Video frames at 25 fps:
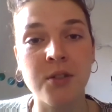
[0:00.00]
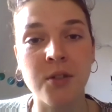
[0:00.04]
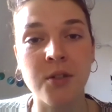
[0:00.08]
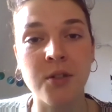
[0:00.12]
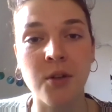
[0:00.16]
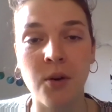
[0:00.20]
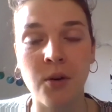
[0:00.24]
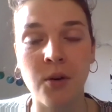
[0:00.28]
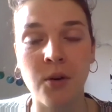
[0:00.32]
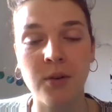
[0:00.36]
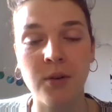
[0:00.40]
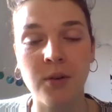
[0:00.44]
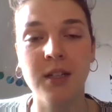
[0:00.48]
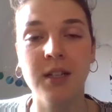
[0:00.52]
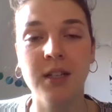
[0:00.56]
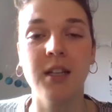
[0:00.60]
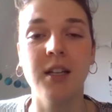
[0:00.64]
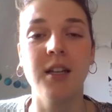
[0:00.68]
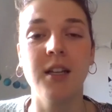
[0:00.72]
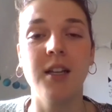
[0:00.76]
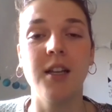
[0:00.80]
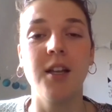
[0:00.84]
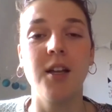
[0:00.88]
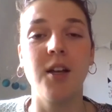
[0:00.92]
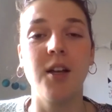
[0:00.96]
So
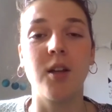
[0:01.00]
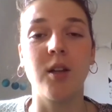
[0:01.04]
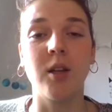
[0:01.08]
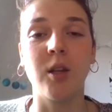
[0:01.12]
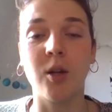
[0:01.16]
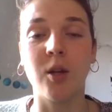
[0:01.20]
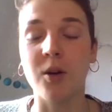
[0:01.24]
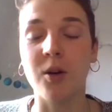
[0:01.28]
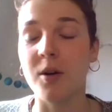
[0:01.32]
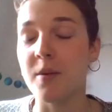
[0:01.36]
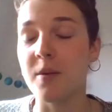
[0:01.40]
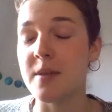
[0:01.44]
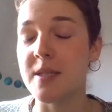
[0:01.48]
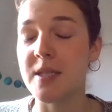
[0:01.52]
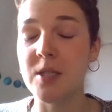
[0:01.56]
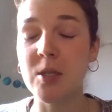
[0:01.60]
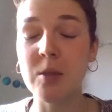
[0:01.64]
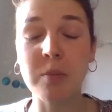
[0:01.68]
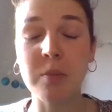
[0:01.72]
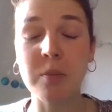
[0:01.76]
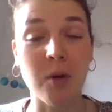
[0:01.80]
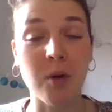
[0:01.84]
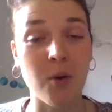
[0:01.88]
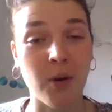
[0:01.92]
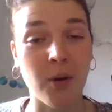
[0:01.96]
Laura was
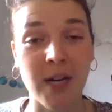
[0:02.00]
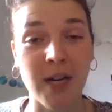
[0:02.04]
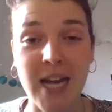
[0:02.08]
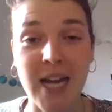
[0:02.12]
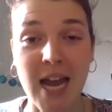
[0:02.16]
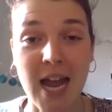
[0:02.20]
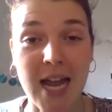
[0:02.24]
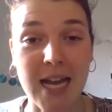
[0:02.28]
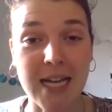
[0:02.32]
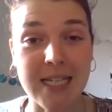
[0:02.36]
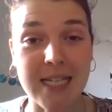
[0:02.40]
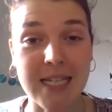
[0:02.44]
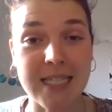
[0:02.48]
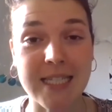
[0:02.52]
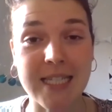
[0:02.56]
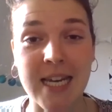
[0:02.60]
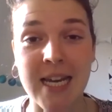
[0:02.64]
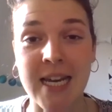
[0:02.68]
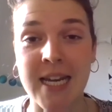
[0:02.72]
super organized